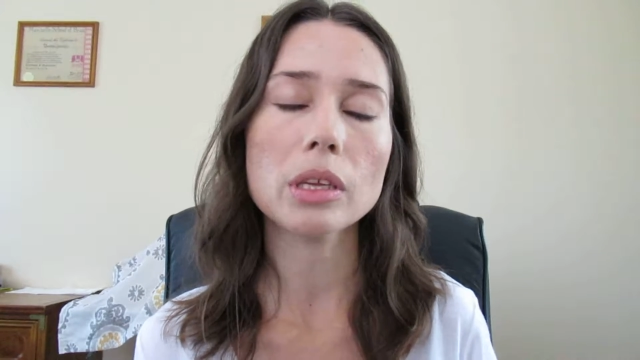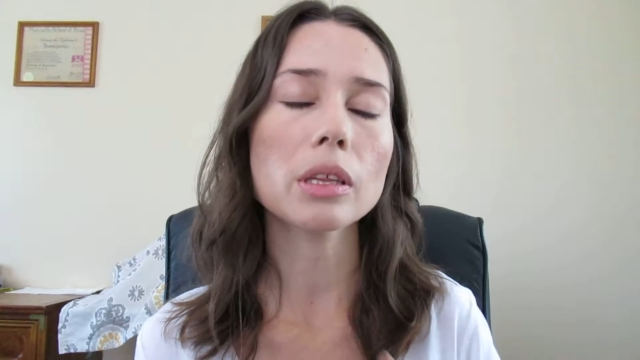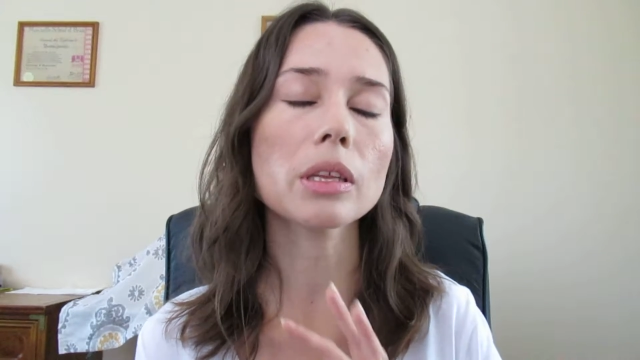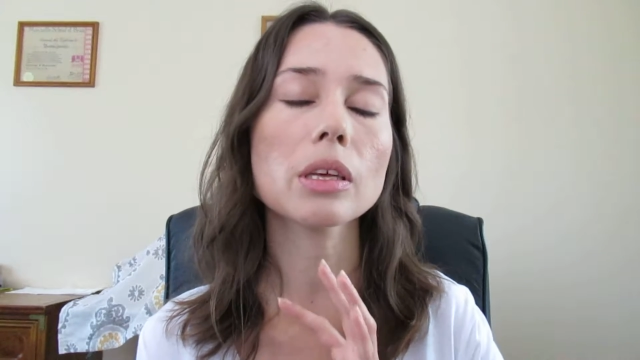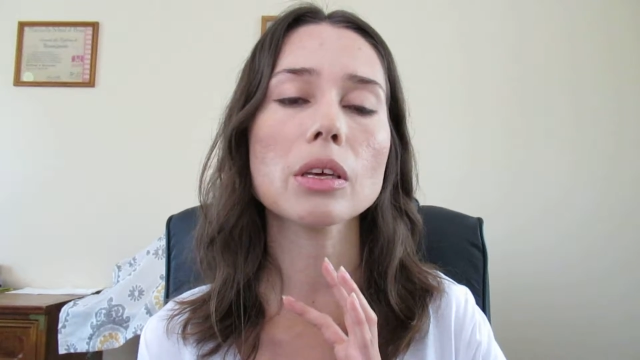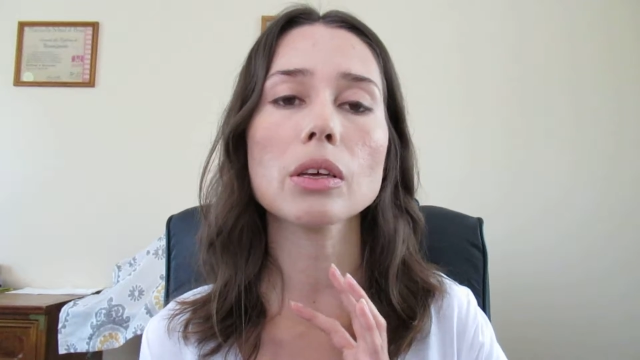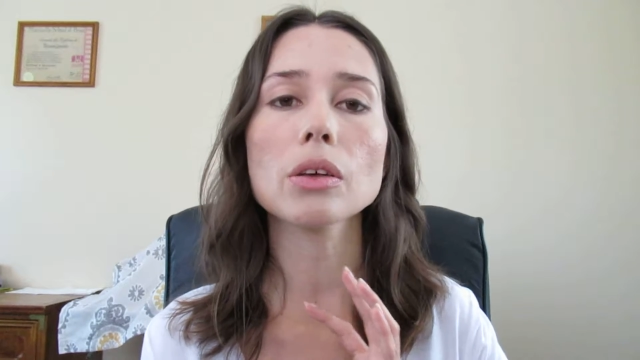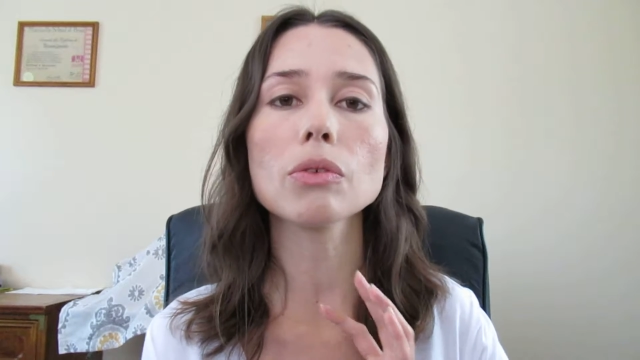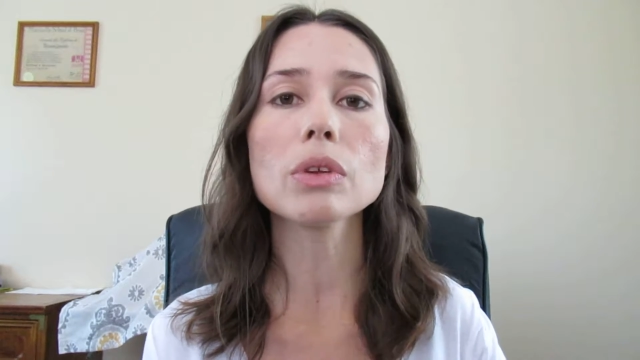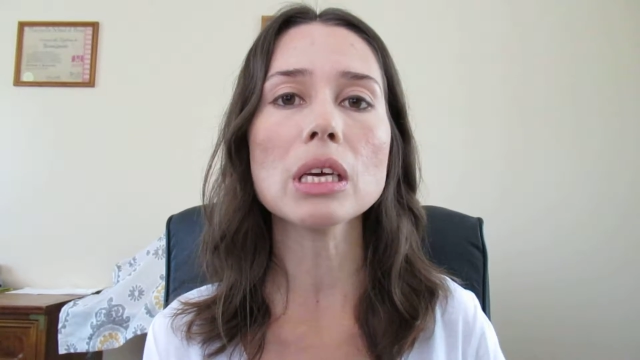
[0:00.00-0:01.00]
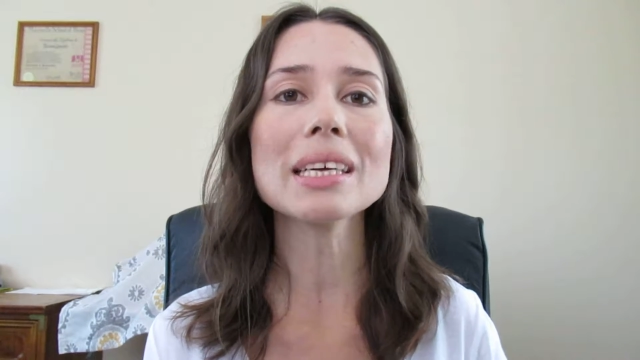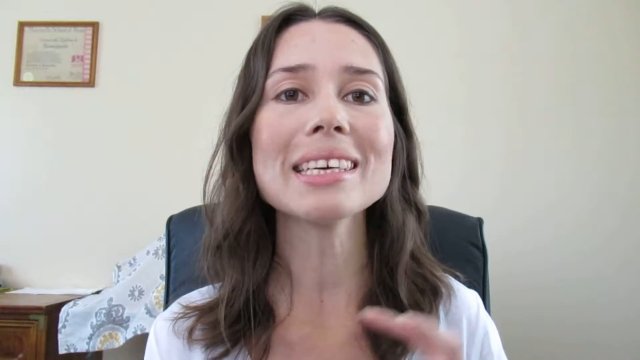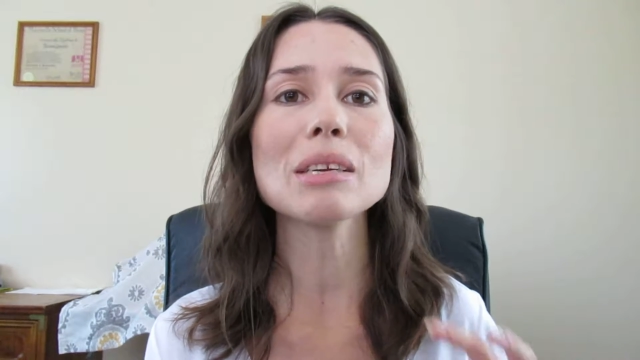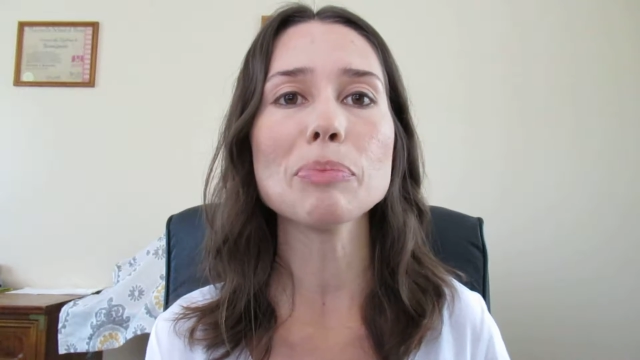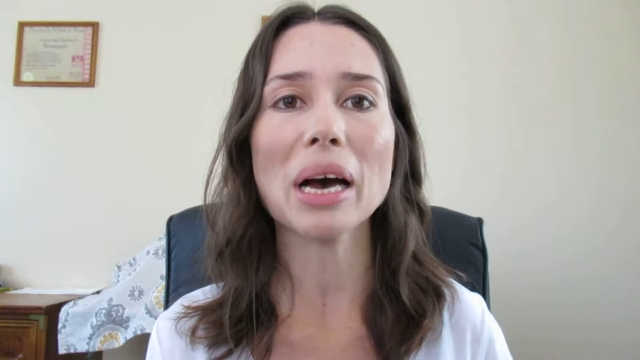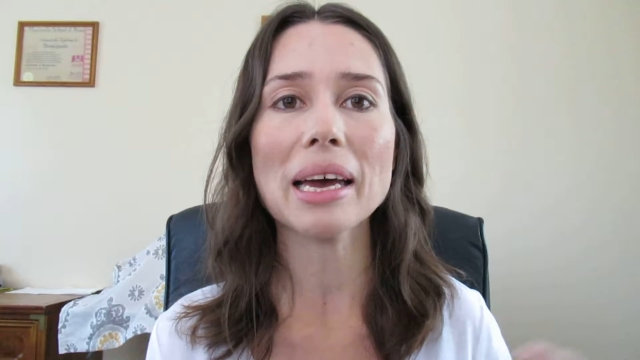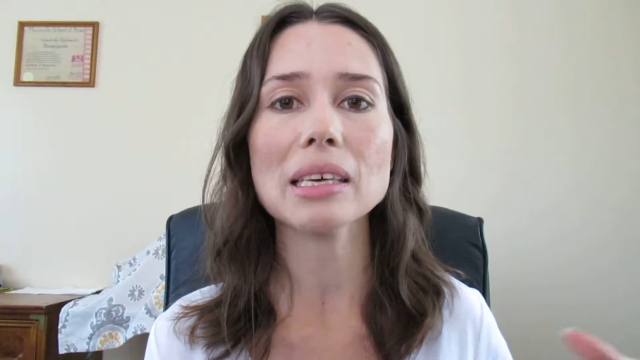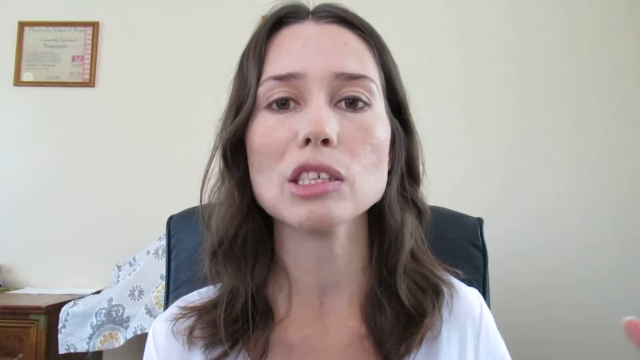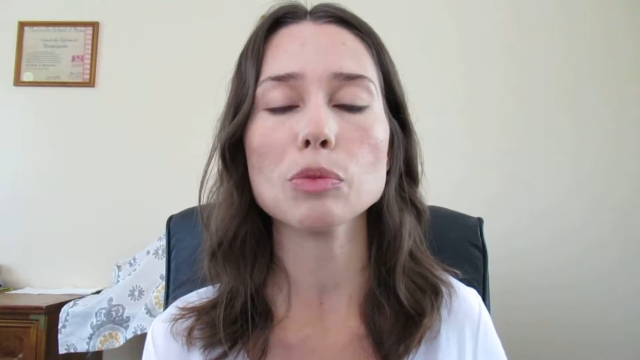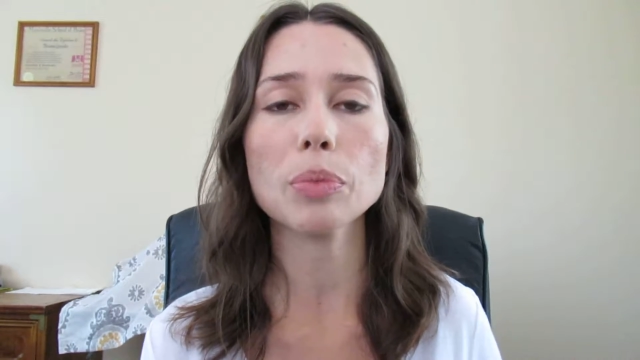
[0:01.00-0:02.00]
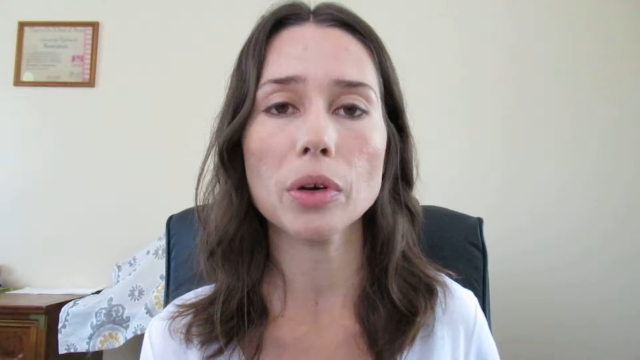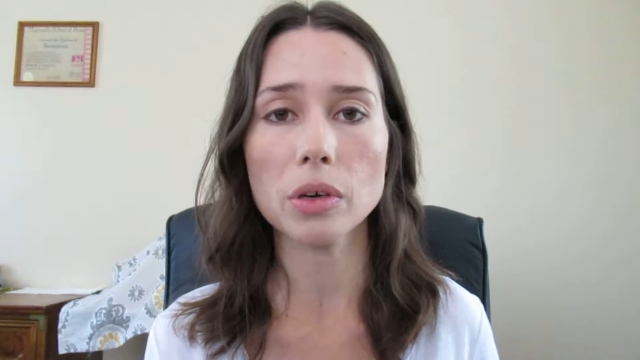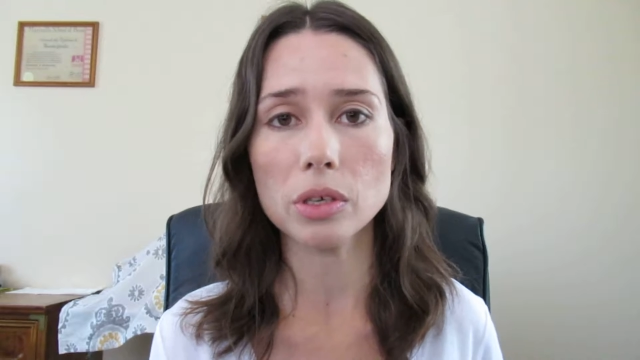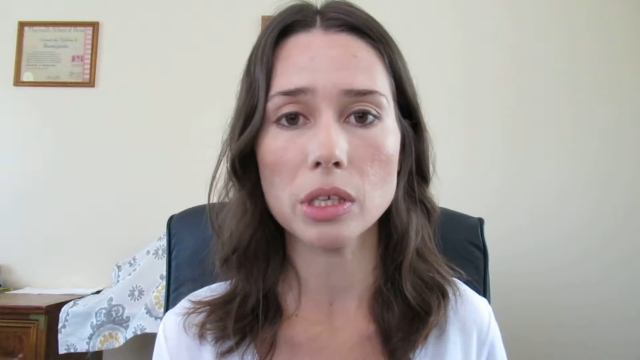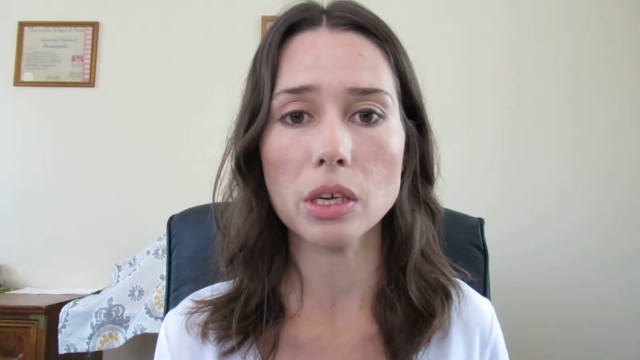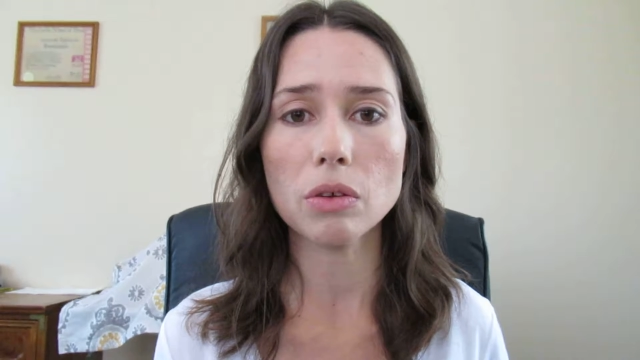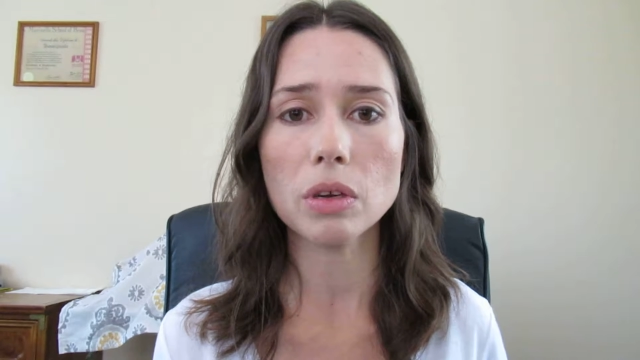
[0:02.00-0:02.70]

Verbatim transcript: You need an unbiased person.